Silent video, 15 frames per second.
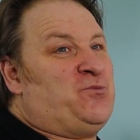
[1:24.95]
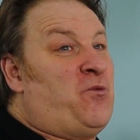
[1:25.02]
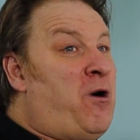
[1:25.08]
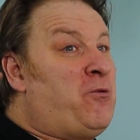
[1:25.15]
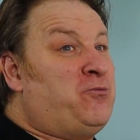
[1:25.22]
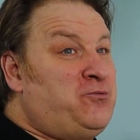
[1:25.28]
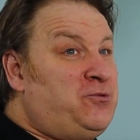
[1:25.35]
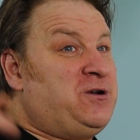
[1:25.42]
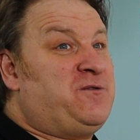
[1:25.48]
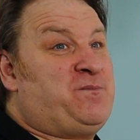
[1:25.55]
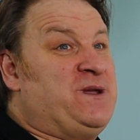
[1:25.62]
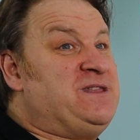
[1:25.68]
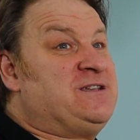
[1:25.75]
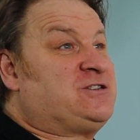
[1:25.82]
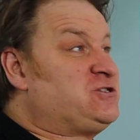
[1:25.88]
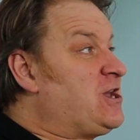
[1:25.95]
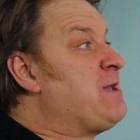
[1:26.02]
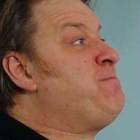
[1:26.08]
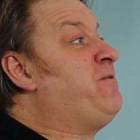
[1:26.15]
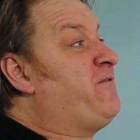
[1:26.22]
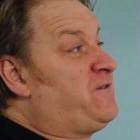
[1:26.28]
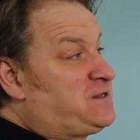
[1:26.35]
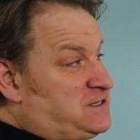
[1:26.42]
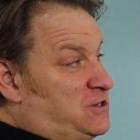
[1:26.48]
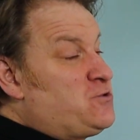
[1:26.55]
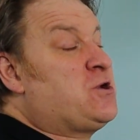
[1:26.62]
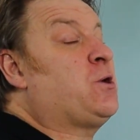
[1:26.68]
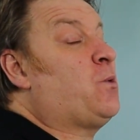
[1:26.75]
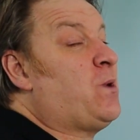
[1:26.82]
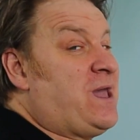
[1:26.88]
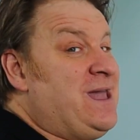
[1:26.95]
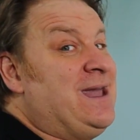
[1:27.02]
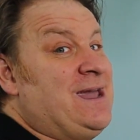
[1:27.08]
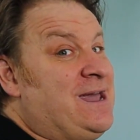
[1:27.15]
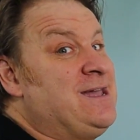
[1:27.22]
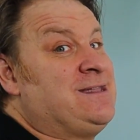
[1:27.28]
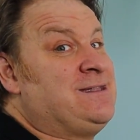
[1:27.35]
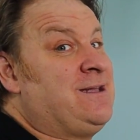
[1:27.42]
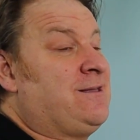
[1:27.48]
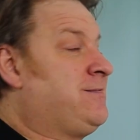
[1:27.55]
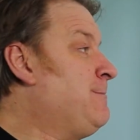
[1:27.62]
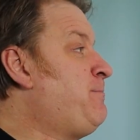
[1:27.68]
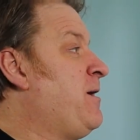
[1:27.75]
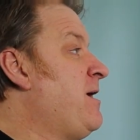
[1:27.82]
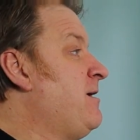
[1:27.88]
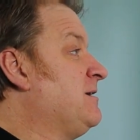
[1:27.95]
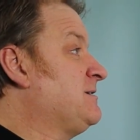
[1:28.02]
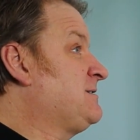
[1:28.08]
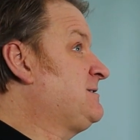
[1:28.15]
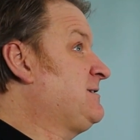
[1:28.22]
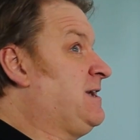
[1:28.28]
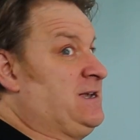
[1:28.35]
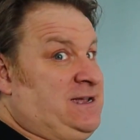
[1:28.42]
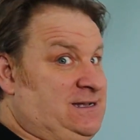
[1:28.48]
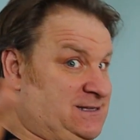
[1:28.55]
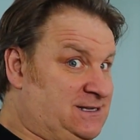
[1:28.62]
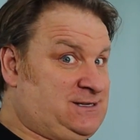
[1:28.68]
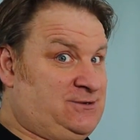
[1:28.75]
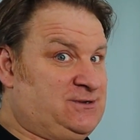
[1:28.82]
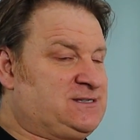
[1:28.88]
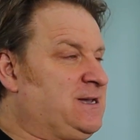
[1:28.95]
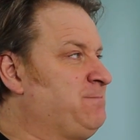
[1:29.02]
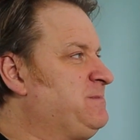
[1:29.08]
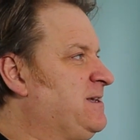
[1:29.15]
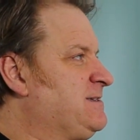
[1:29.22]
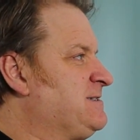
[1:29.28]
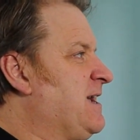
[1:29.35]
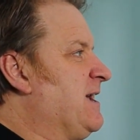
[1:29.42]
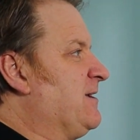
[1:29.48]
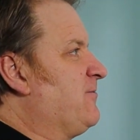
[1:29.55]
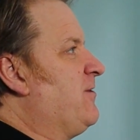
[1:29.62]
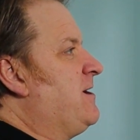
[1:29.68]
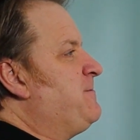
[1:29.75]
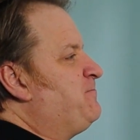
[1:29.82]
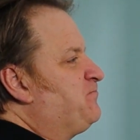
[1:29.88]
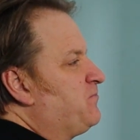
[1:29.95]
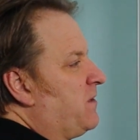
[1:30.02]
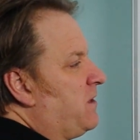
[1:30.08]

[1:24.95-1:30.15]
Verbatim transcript: what would have been the shape of a soakaway in the past connected to a septic tank, right?